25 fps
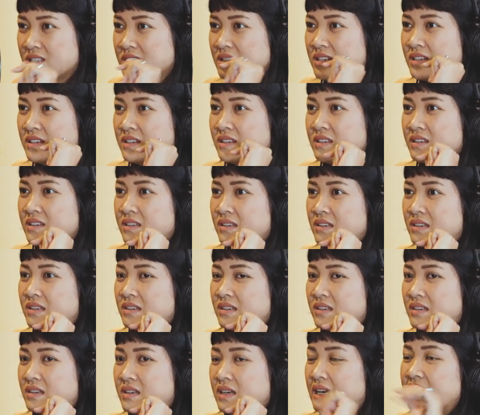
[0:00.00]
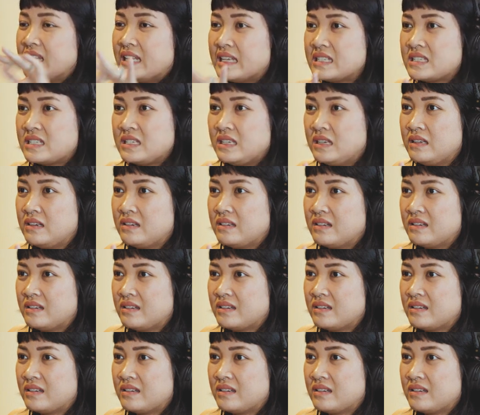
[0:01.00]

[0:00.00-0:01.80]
Yes. And that's it.